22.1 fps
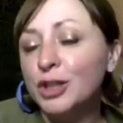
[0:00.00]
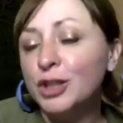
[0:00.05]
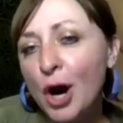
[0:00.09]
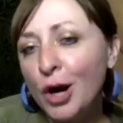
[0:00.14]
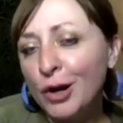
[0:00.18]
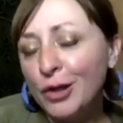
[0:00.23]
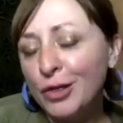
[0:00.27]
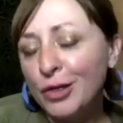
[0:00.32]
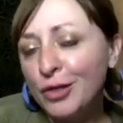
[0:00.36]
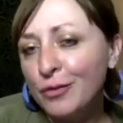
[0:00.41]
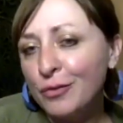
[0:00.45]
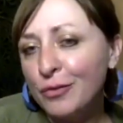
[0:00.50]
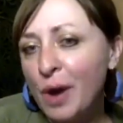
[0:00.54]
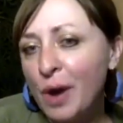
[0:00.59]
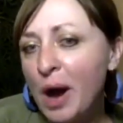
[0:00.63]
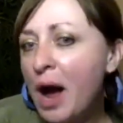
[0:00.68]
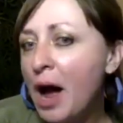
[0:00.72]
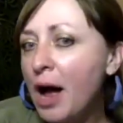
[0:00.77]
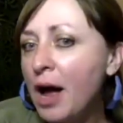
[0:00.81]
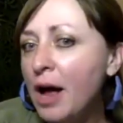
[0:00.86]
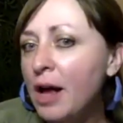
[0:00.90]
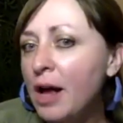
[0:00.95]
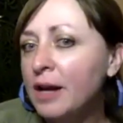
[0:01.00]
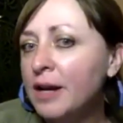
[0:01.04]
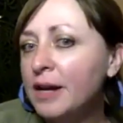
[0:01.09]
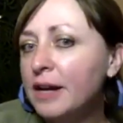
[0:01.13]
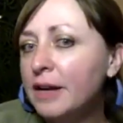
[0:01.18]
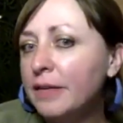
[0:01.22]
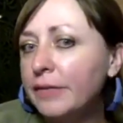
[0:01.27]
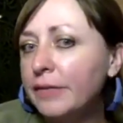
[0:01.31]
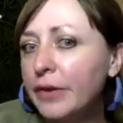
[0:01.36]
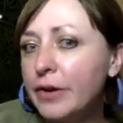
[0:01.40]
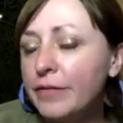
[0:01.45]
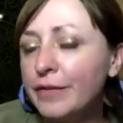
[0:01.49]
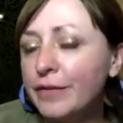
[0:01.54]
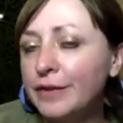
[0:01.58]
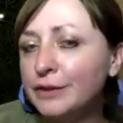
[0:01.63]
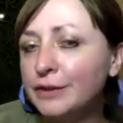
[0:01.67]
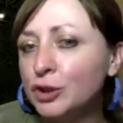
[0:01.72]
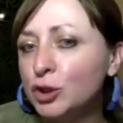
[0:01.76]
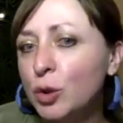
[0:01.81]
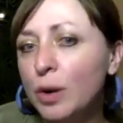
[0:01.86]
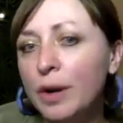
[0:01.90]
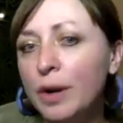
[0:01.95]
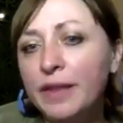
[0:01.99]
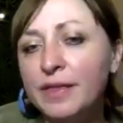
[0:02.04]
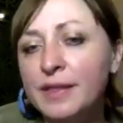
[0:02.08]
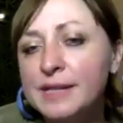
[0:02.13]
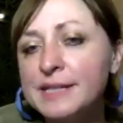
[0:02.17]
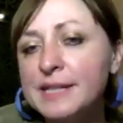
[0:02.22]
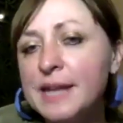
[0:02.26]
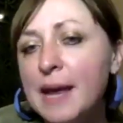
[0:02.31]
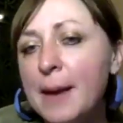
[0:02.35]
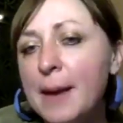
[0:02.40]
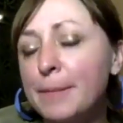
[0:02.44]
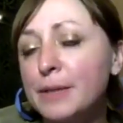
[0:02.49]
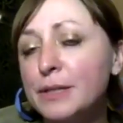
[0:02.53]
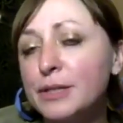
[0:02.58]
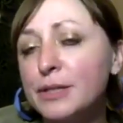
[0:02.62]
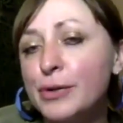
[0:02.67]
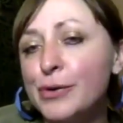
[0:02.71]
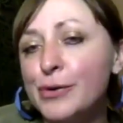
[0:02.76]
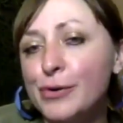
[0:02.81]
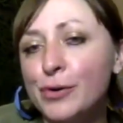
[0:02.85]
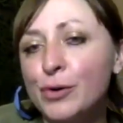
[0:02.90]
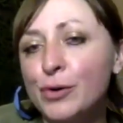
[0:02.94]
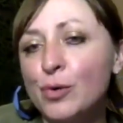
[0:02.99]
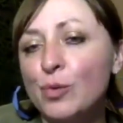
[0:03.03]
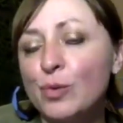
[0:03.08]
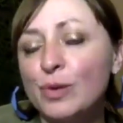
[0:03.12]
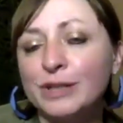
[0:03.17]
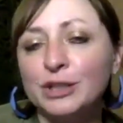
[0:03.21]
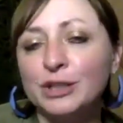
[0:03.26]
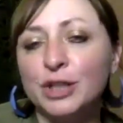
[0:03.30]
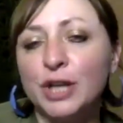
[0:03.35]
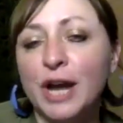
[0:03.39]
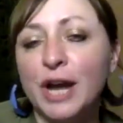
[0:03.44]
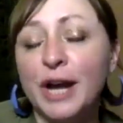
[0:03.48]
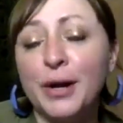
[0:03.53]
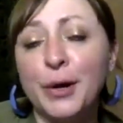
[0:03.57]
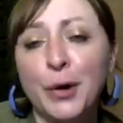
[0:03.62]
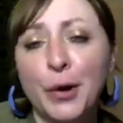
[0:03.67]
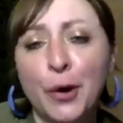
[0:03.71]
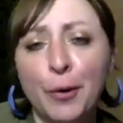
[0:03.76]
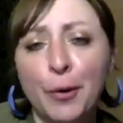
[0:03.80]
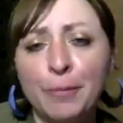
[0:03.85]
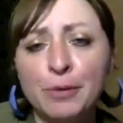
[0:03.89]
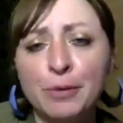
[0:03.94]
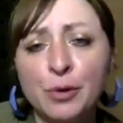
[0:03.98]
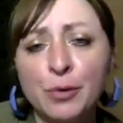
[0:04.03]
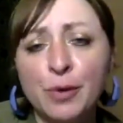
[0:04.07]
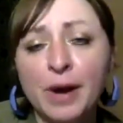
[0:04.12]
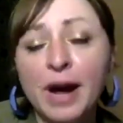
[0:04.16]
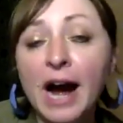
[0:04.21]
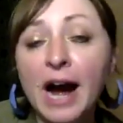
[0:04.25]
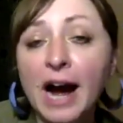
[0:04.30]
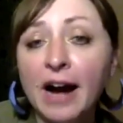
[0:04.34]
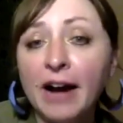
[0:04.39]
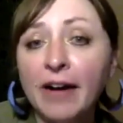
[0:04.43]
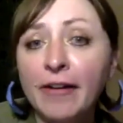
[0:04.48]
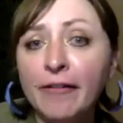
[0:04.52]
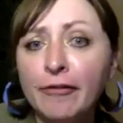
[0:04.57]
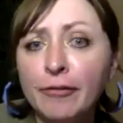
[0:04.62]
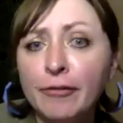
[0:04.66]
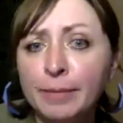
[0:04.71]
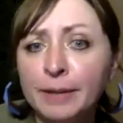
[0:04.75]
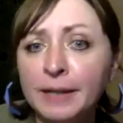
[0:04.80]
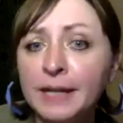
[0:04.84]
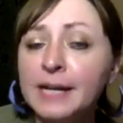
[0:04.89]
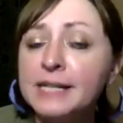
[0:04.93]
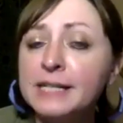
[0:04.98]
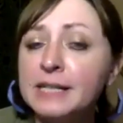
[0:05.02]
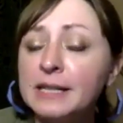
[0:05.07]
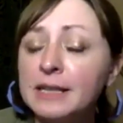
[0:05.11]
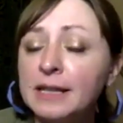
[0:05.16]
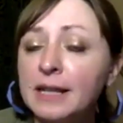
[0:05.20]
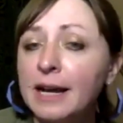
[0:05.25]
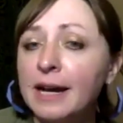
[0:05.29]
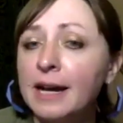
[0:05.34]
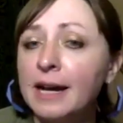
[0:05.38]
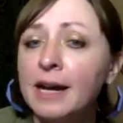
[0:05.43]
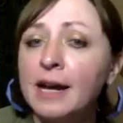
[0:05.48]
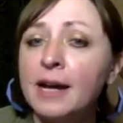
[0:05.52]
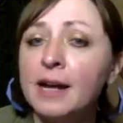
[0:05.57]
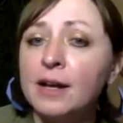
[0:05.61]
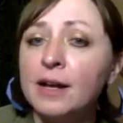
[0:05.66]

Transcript: Art in the Raw. If you've enjoyed this episode, which I hope you have, please like,